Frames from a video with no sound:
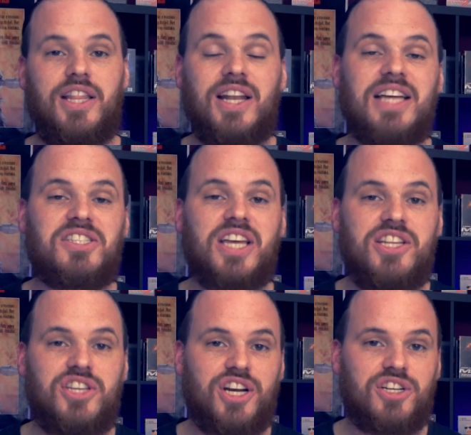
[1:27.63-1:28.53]
In the last
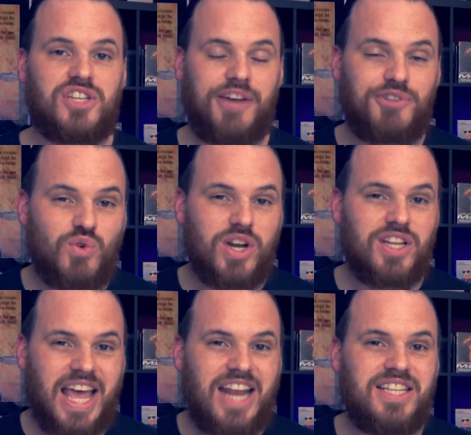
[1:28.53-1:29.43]
8 years, I've
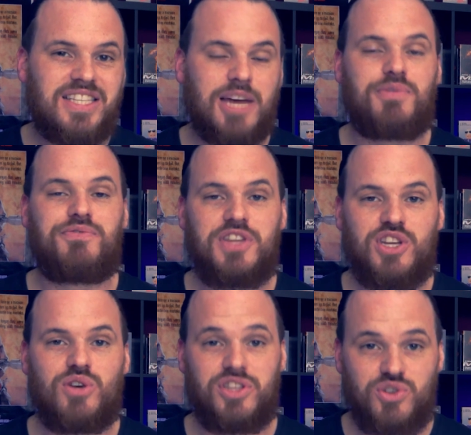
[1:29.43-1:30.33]
created any type of
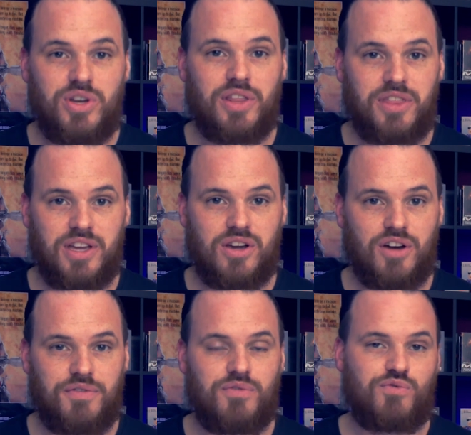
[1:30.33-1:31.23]
video that you can think
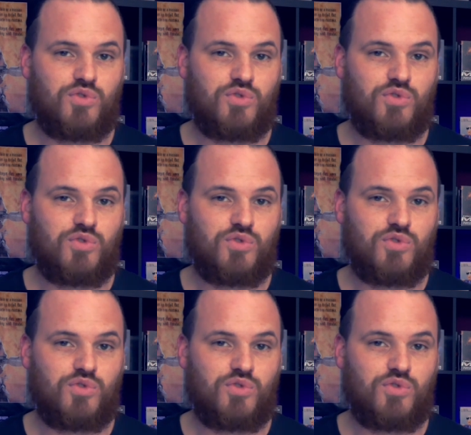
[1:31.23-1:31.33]
of.